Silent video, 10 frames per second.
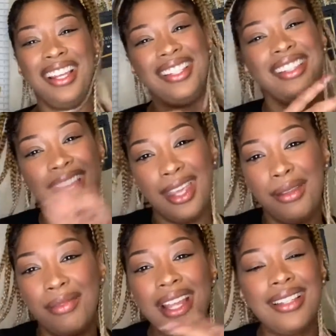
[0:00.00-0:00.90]

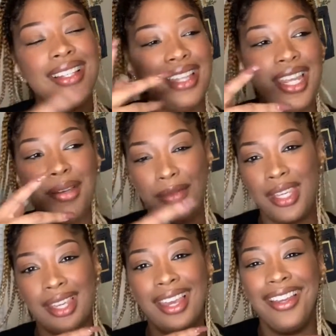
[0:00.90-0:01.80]
delayed
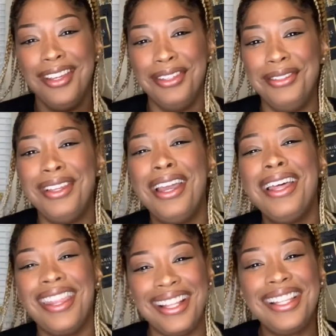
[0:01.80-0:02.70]
me
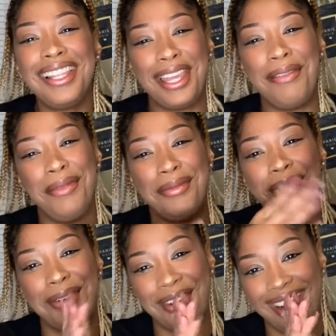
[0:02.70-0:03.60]
it delayed me
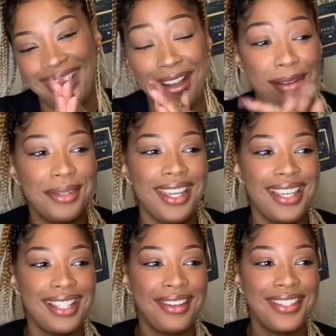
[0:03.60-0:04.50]
recording, y'all,
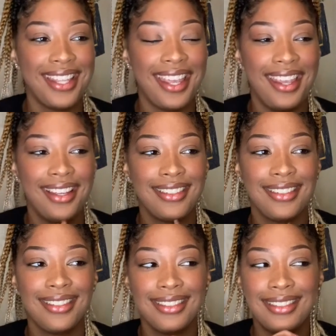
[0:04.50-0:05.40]
because I was like,
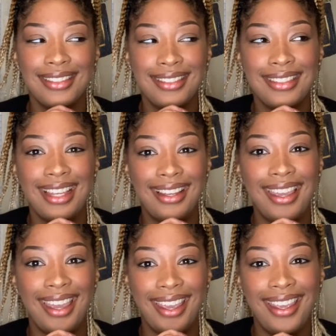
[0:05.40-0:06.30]

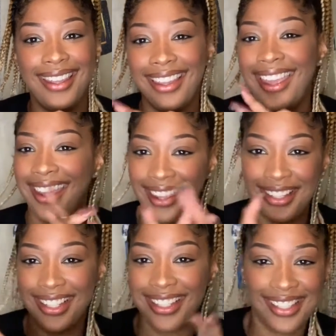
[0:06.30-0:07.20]
okay, like, it
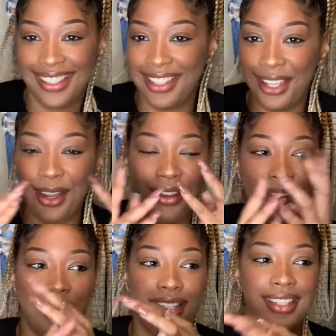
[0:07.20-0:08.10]
just, you
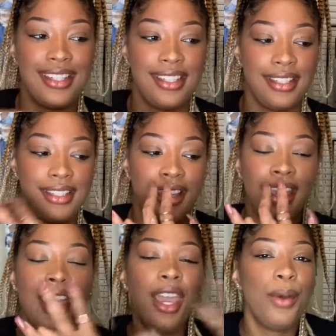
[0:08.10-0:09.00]
know,
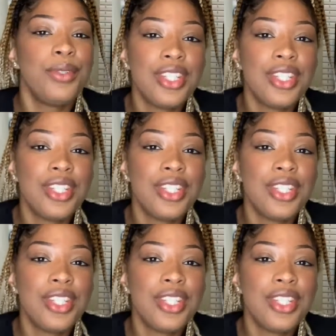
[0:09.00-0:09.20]
it was